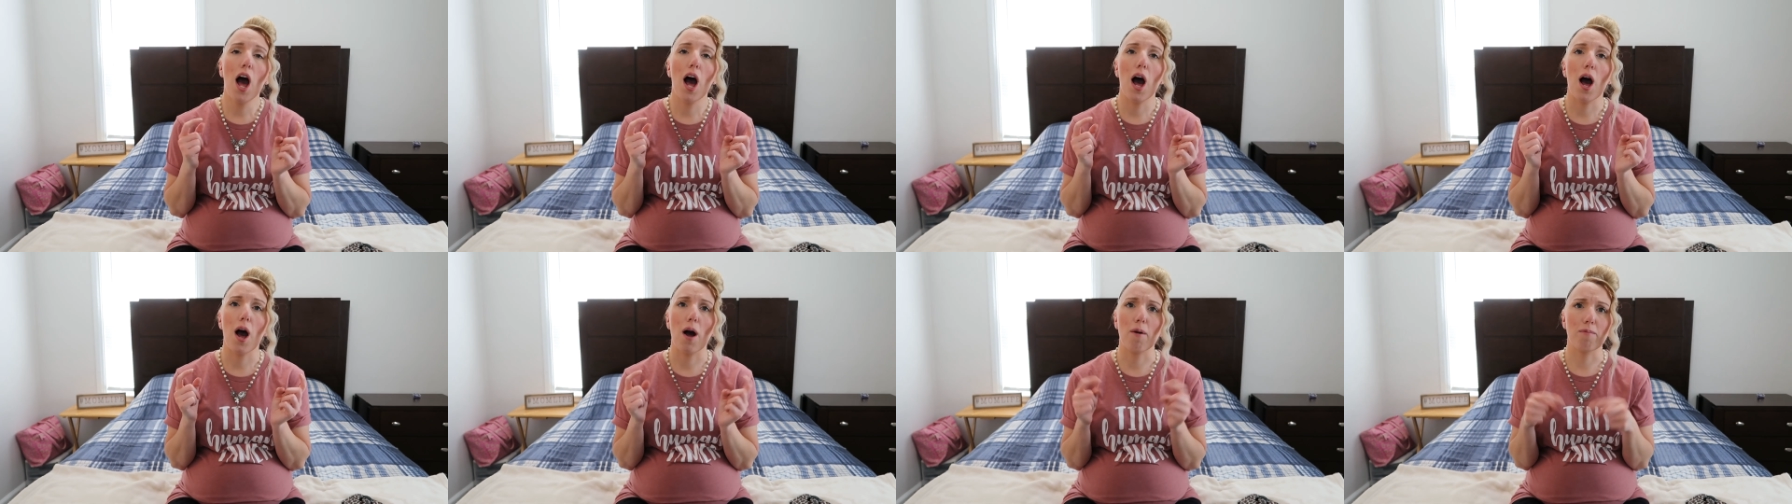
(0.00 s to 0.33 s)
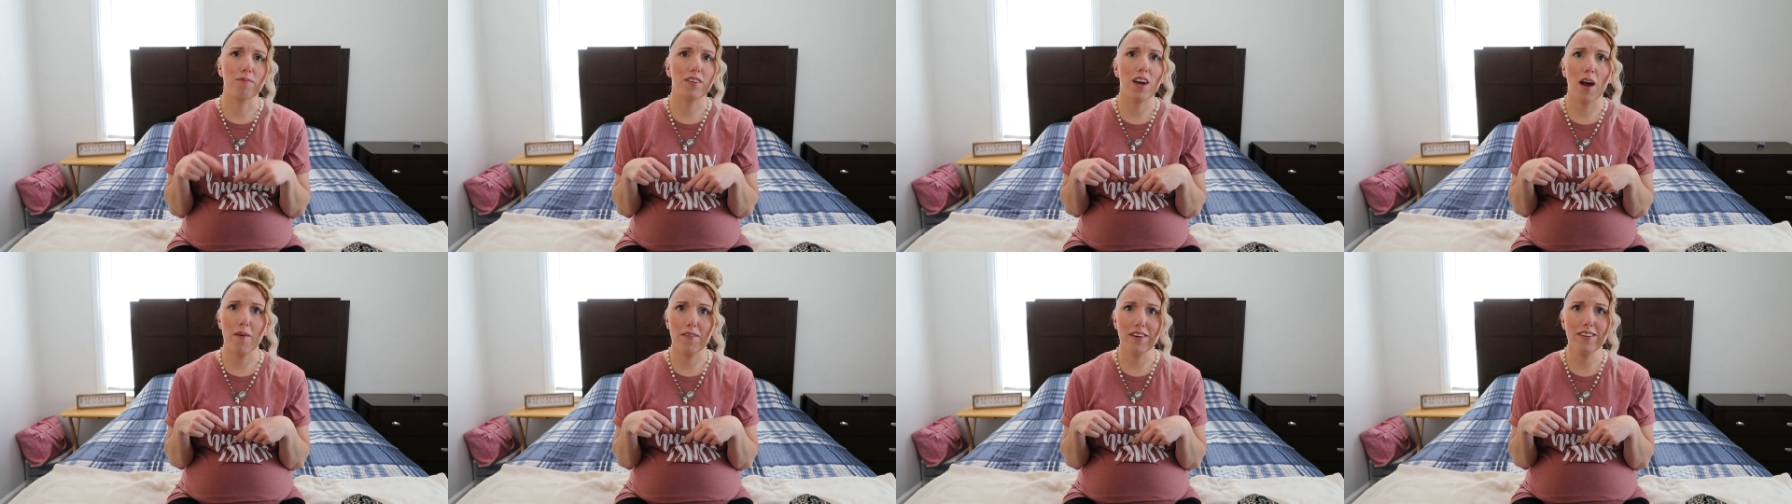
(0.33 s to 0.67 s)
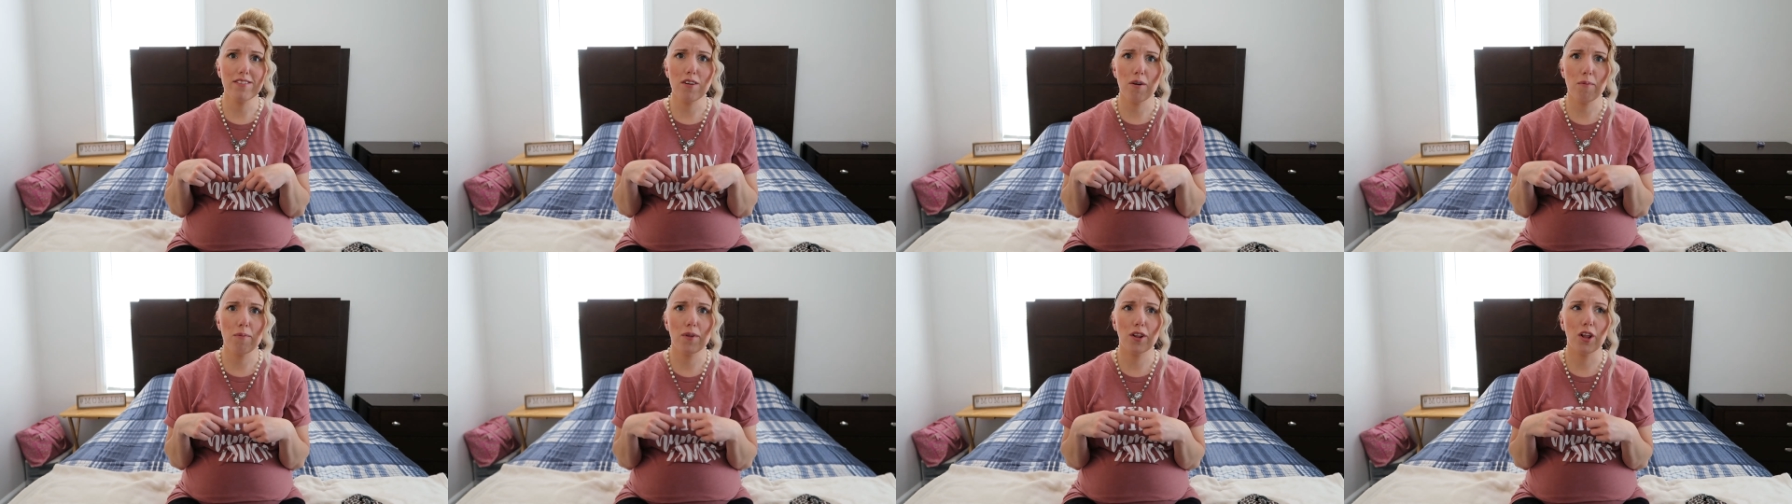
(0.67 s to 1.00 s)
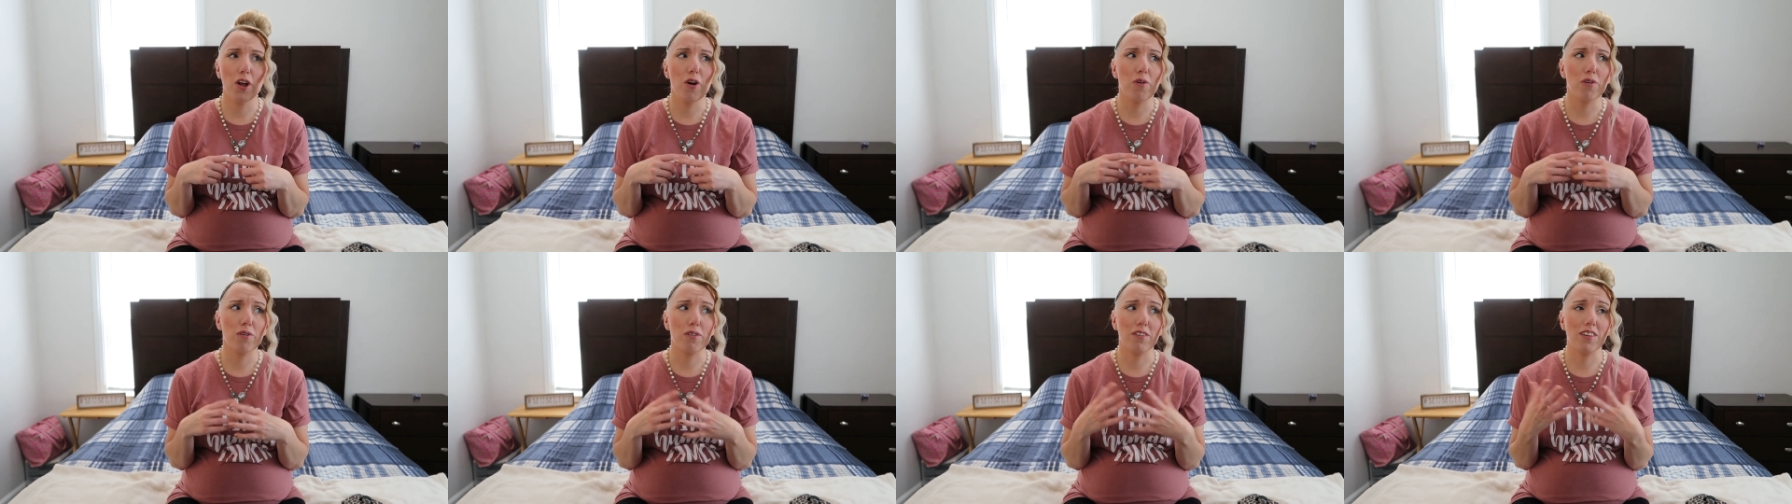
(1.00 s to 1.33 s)
um, comment down
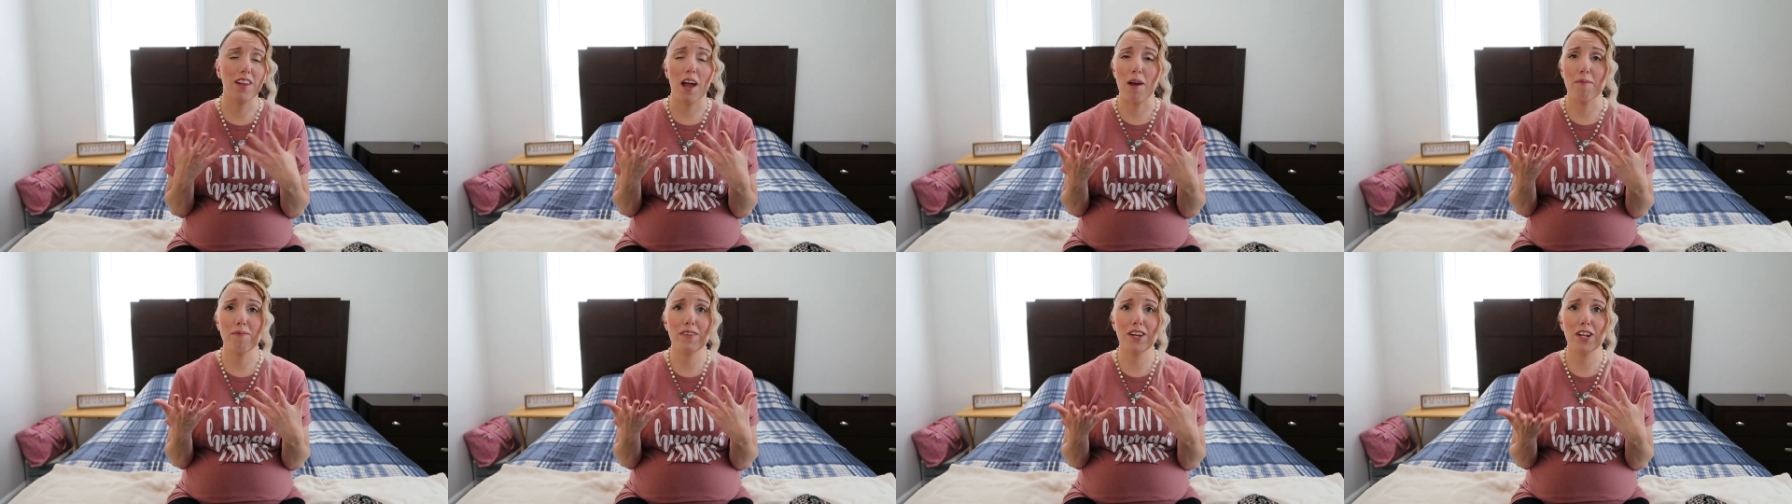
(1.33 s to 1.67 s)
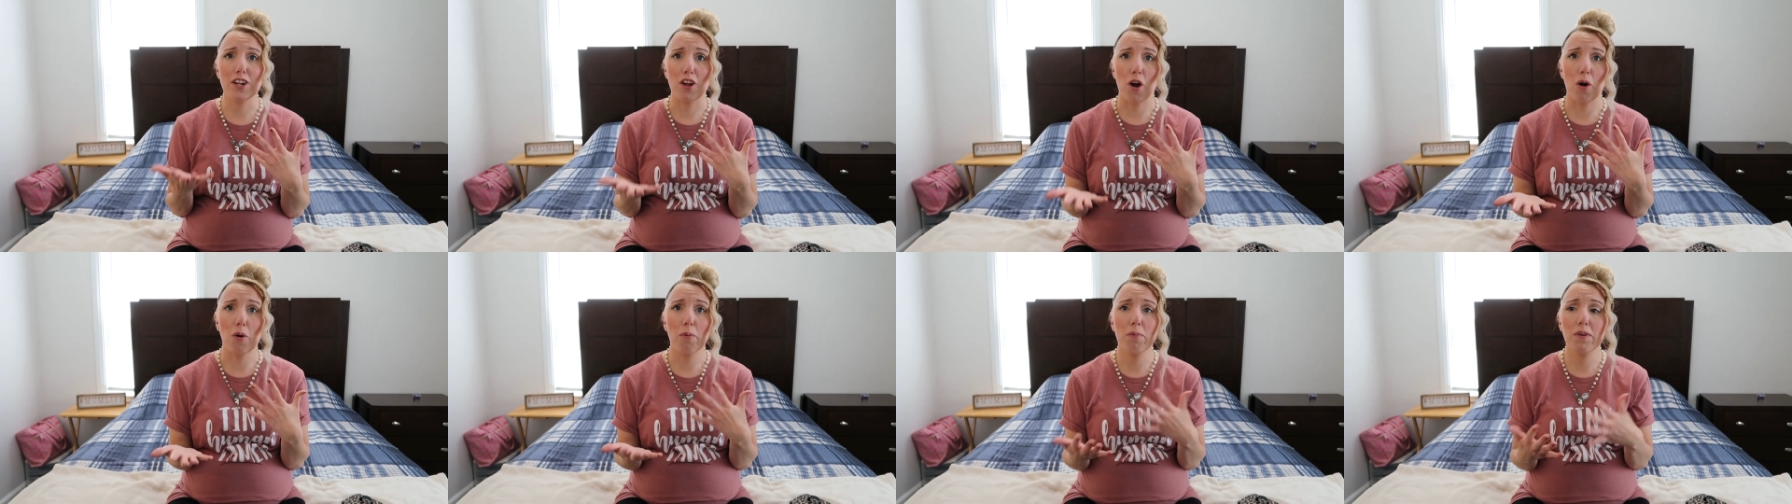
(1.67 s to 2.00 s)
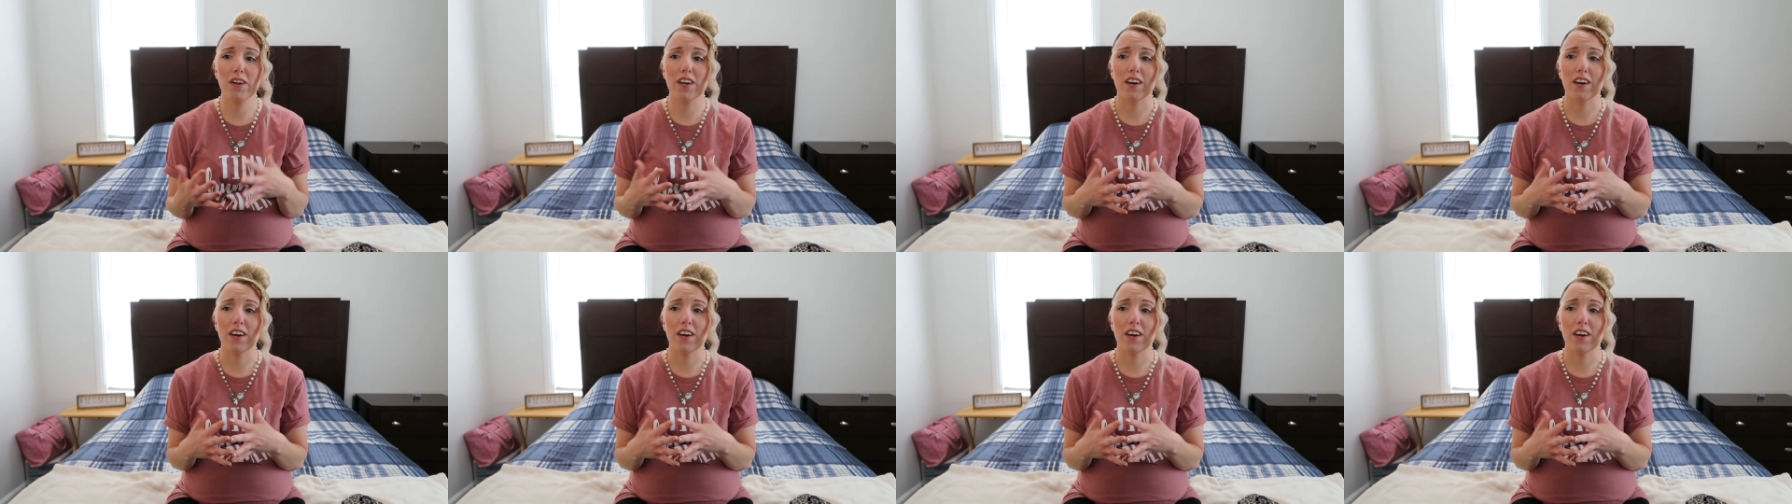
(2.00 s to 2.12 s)
below or let me know,